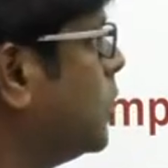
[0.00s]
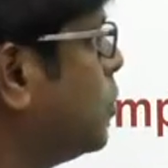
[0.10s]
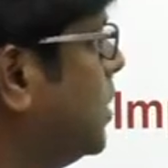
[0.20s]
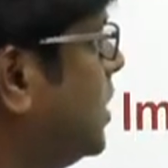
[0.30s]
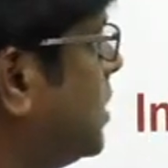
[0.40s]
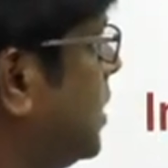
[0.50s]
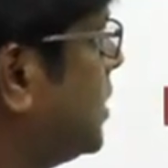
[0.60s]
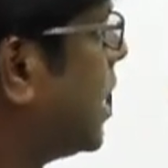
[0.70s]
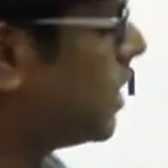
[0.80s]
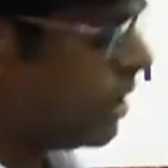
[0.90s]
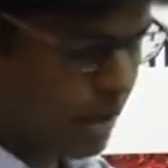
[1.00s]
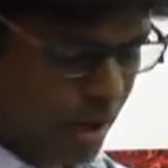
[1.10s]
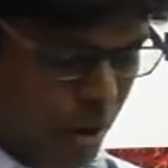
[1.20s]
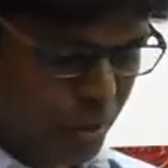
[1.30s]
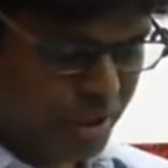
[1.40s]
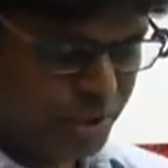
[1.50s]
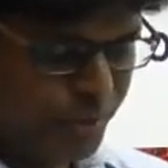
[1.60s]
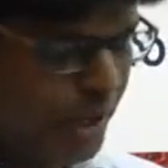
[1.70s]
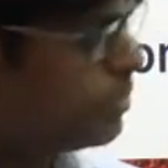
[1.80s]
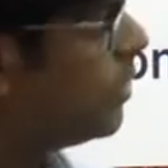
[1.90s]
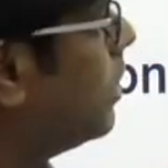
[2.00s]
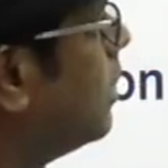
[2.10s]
So these are the outreach we have